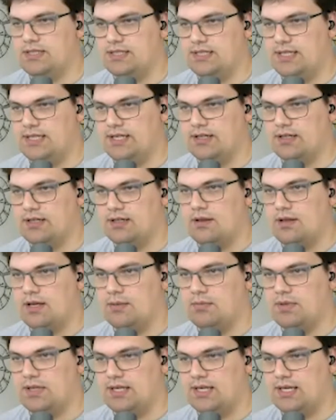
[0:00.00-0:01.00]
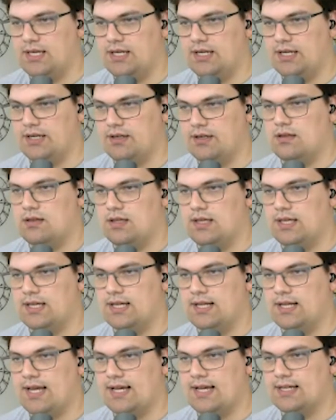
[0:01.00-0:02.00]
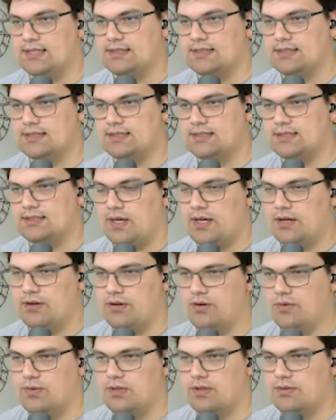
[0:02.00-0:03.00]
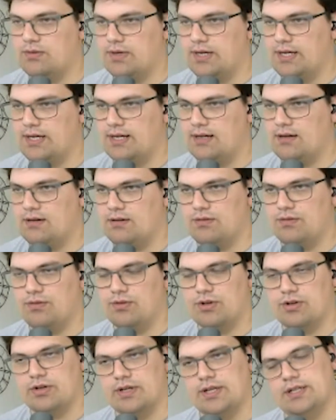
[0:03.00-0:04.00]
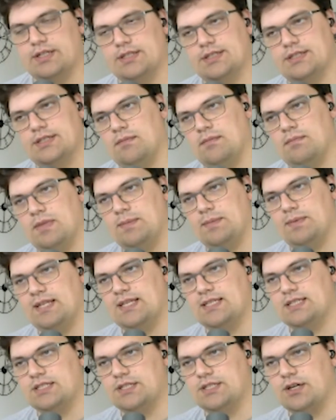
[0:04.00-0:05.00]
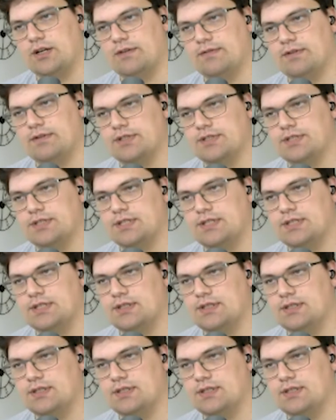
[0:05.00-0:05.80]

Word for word: here, I play here, he connects. I don't know what the right order here is. Maybe it is Atari first.